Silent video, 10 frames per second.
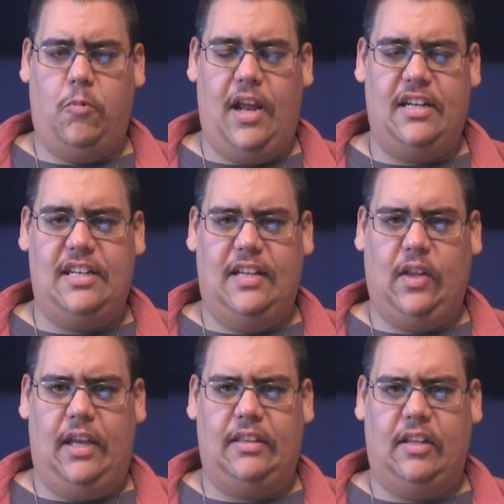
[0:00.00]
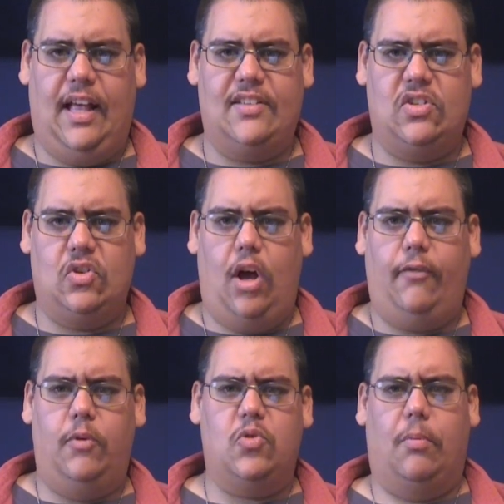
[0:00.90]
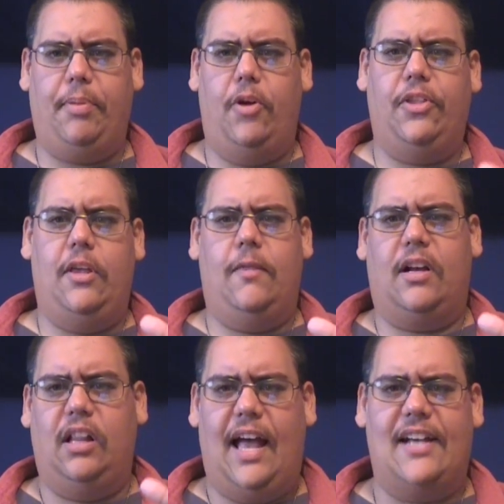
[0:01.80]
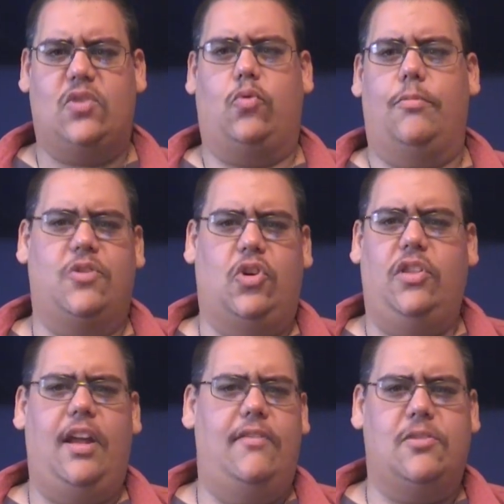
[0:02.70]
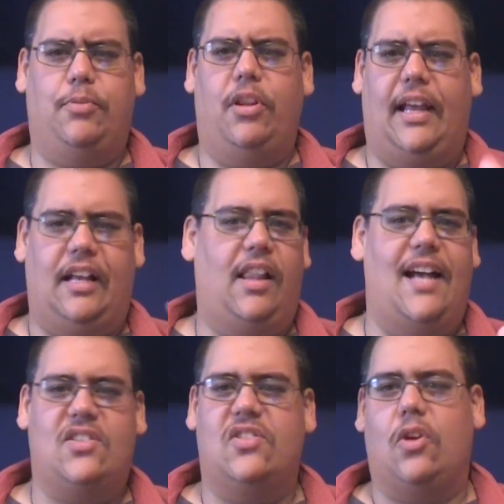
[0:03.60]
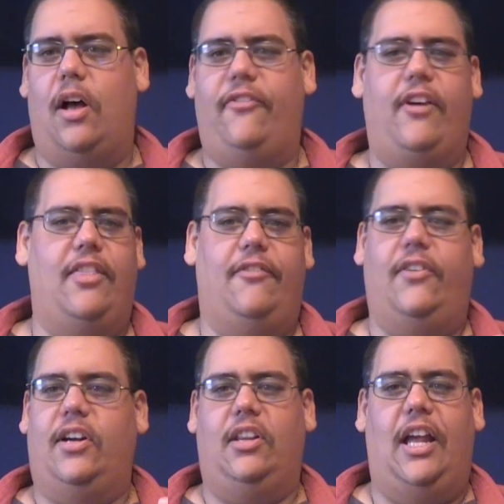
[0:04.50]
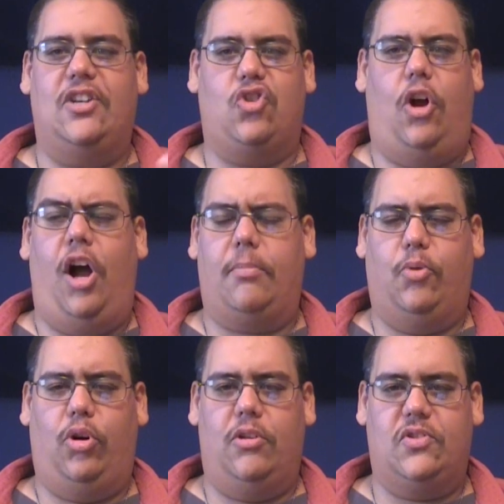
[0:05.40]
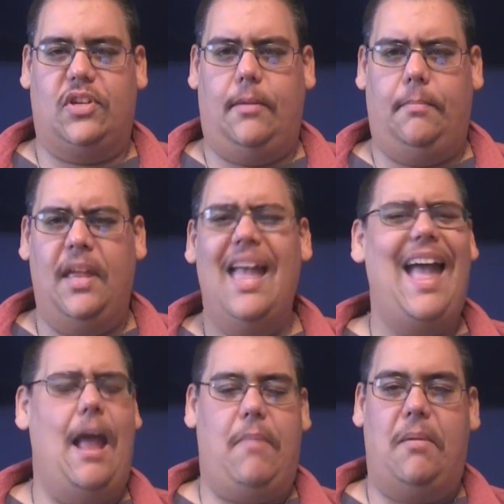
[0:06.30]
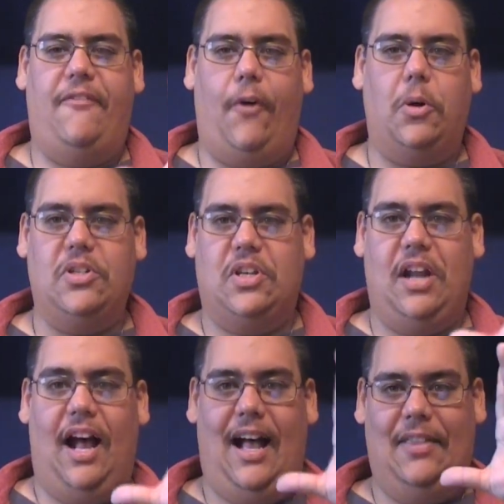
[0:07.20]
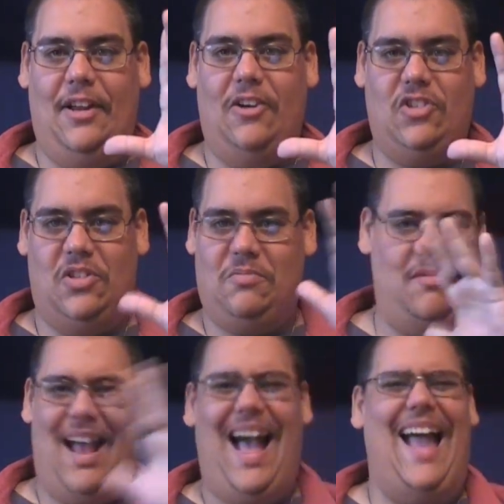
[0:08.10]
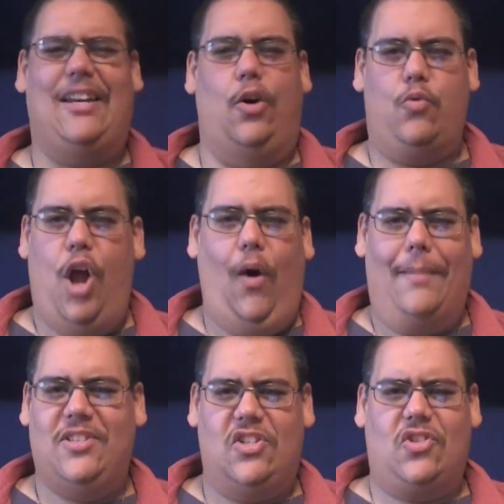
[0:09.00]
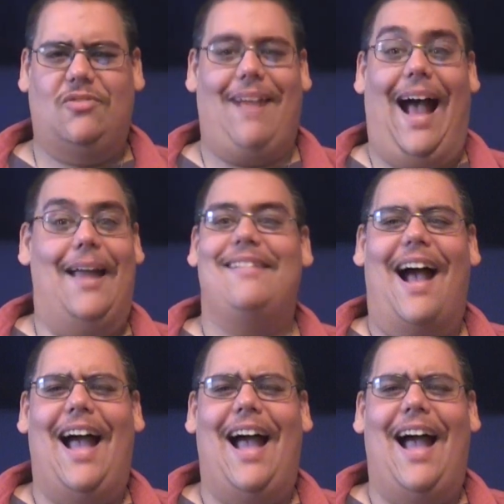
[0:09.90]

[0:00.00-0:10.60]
the glasses off, which were both in the classroom. So couldn't they have just put glasses off on the fucking chalkboard or something and maybe focused it on there? Just, I don't know. I